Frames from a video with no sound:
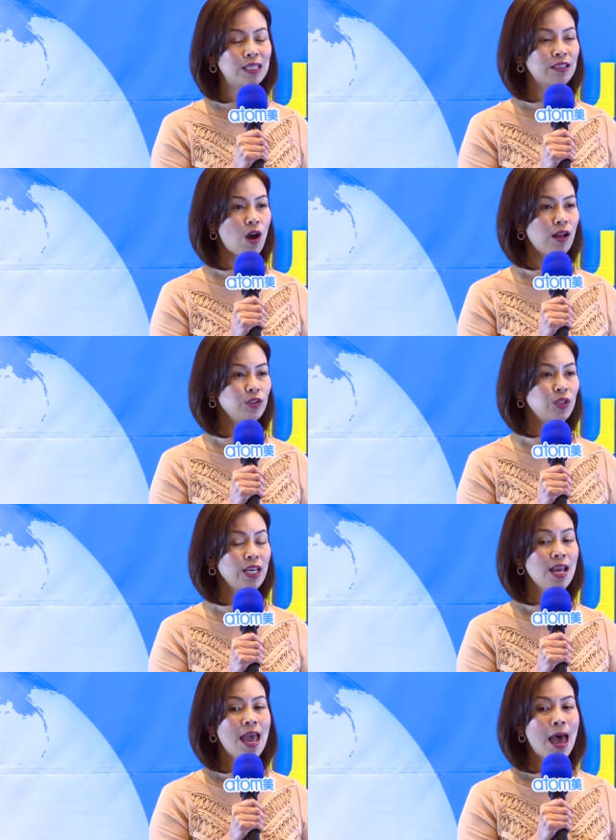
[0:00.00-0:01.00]

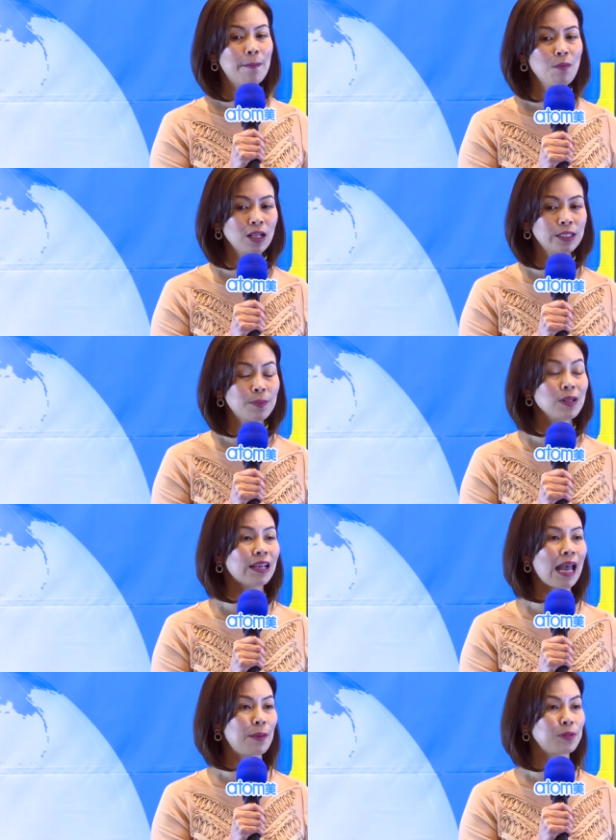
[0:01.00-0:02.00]
technology, and multiple
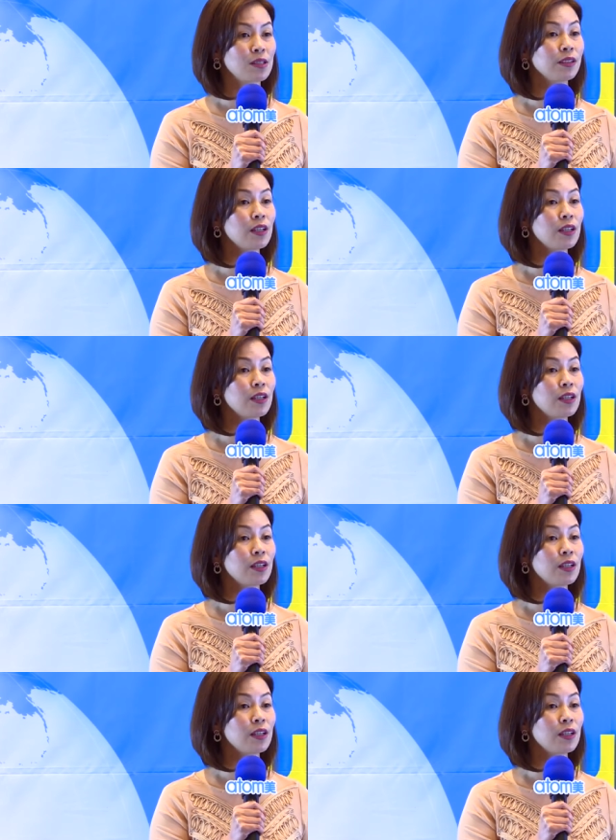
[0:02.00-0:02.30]
capsule